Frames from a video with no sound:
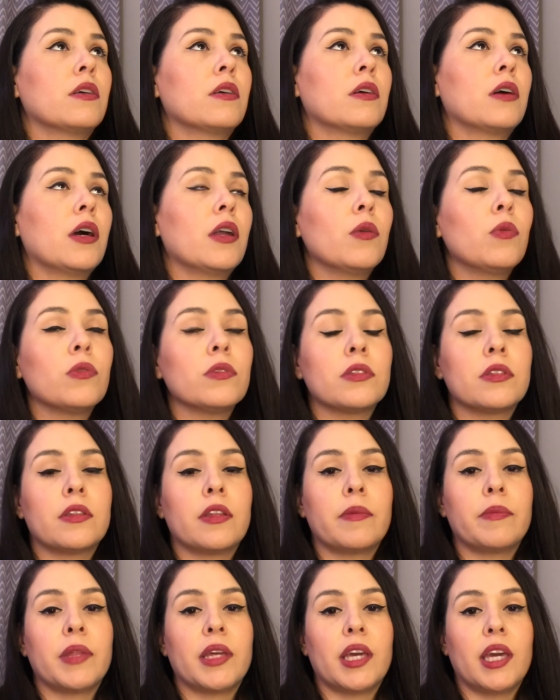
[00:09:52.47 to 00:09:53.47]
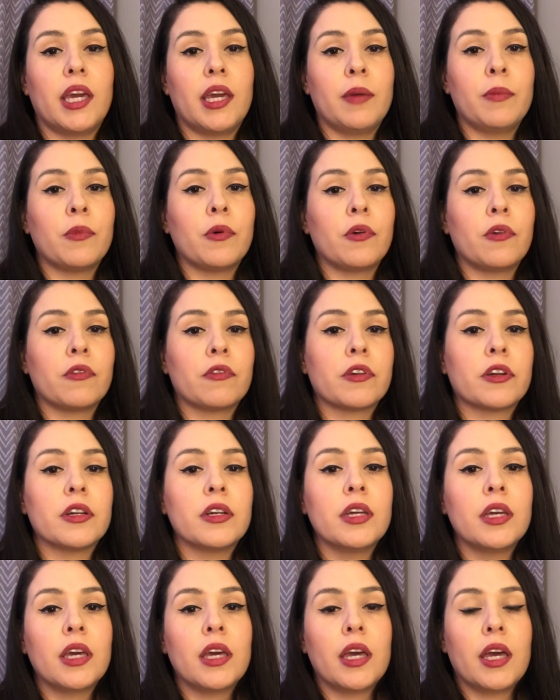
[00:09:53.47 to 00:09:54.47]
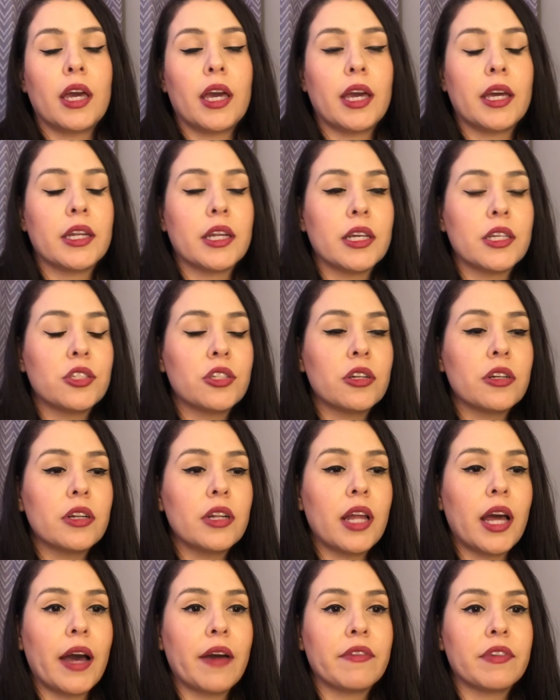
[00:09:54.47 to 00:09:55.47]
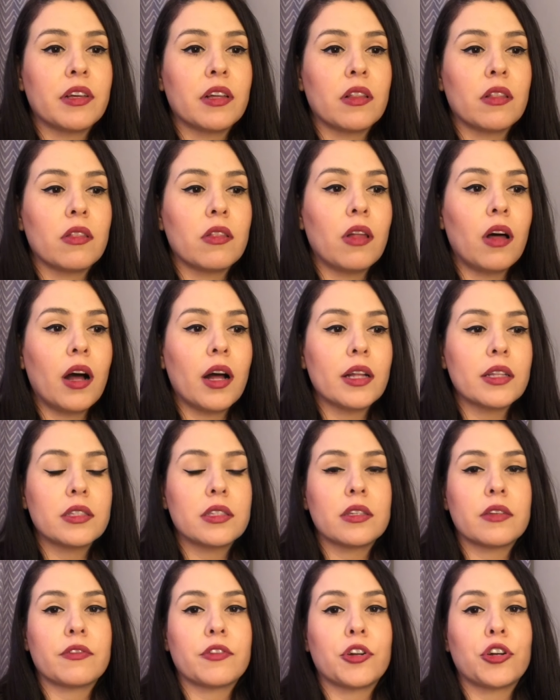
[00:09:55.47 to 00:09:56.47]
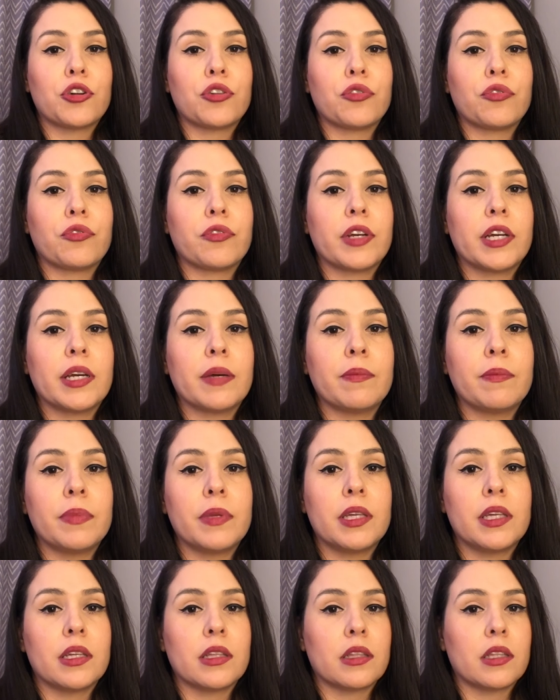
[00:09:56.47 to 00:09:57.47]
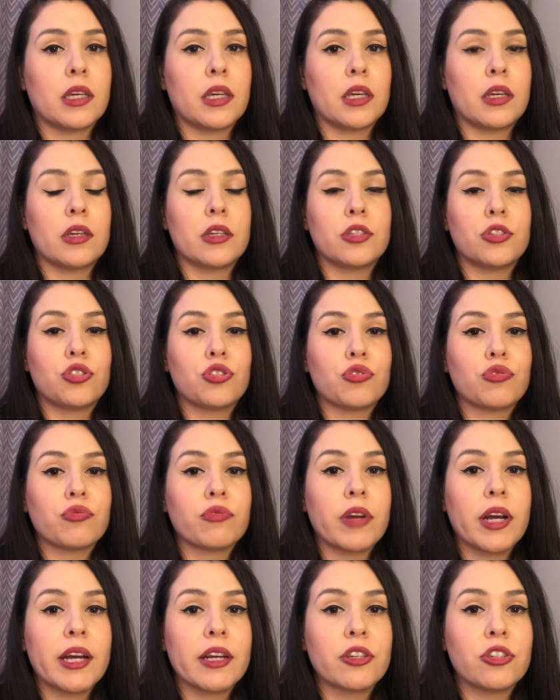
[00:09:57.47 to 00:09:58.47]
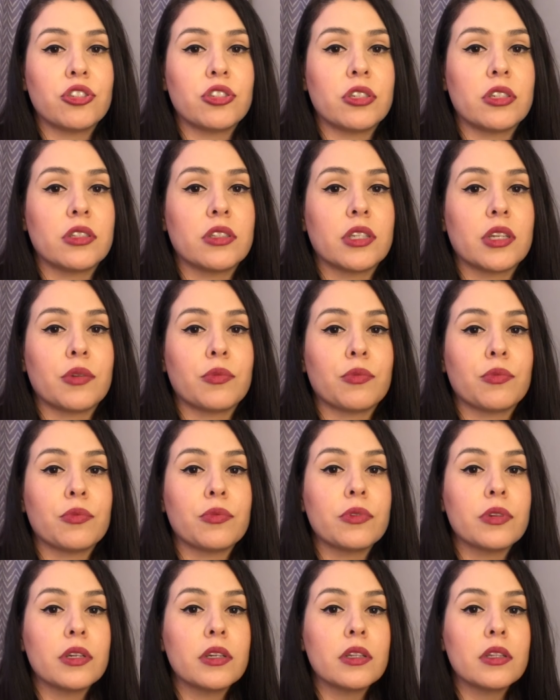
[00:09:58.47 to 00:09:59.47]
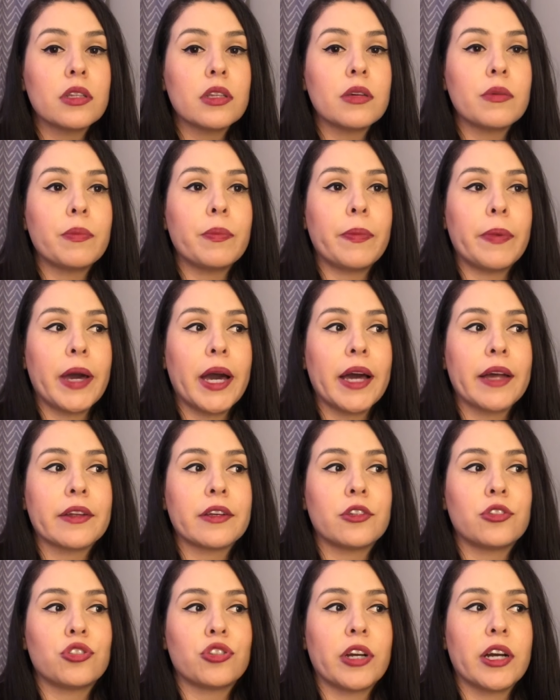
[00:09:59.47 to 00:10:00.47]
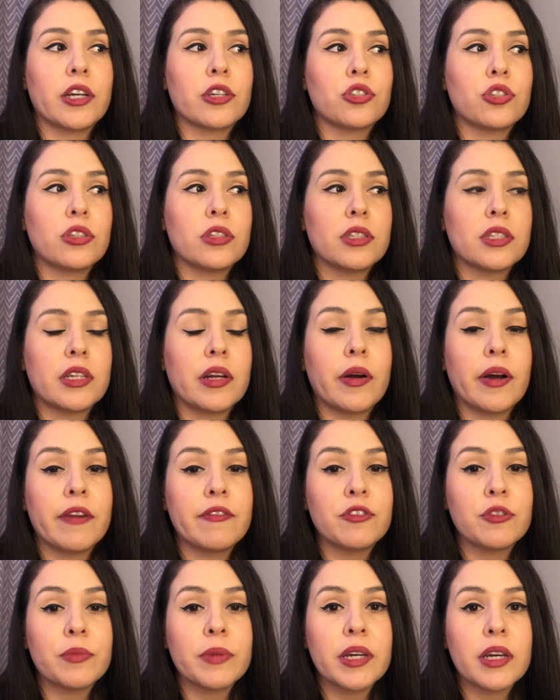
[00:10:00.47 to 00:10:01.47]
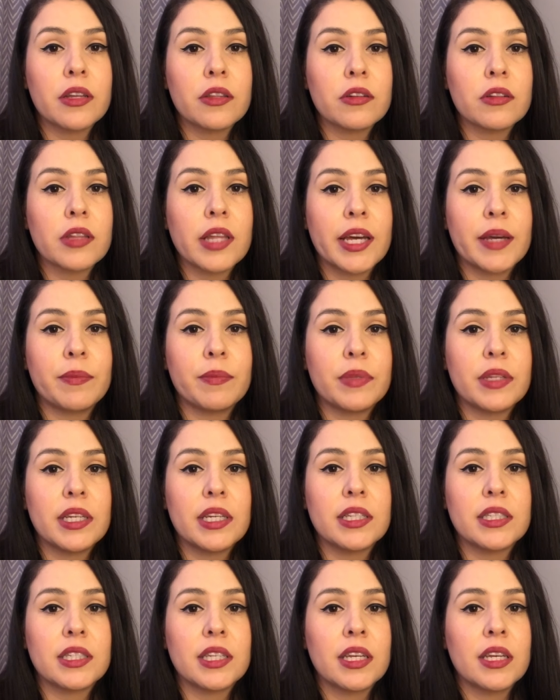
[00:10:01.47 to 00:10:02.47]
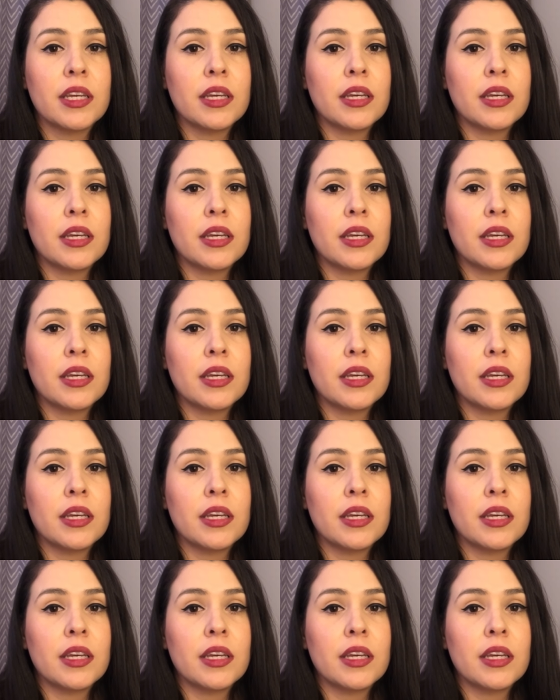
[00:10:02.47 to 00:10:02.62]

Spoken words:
got a hold of them. They came over, and I started having lots of cramping, like contractions, like really bad contractions. Now, after my other light bleeds,